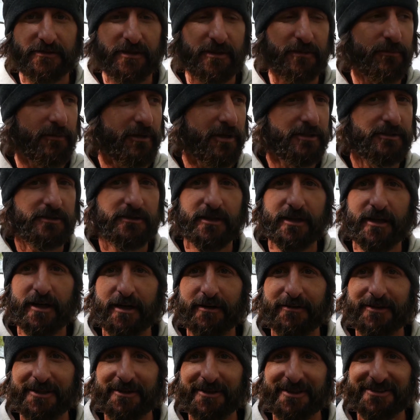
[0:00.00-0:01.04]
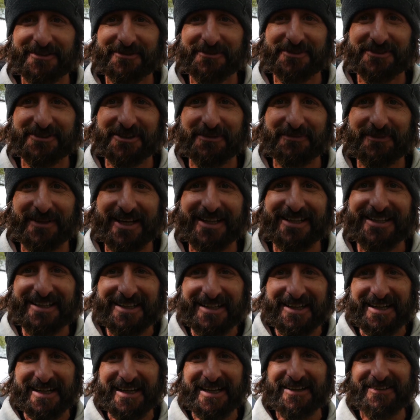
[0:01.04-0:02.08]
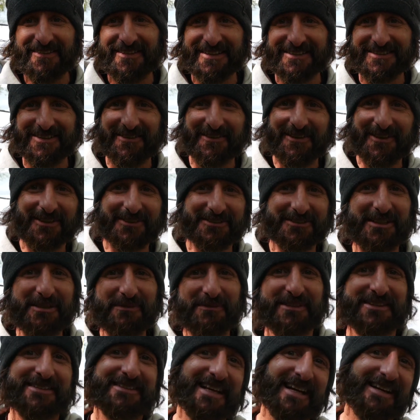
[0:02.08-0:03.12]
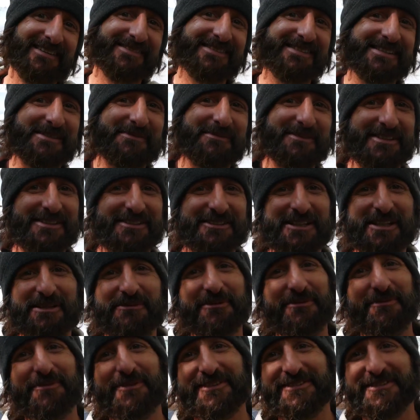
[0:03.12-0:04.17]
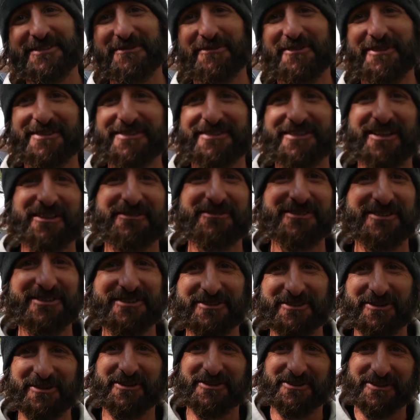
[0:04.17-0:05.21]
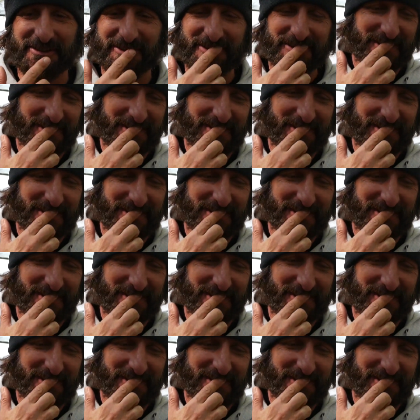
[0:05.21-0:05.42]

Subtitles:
Never mind. Anyways, I'm gonna skip that. Anyway, so we don't sleep in the tent. We sleep in the Jeep. We put some of our stuff in the storage in the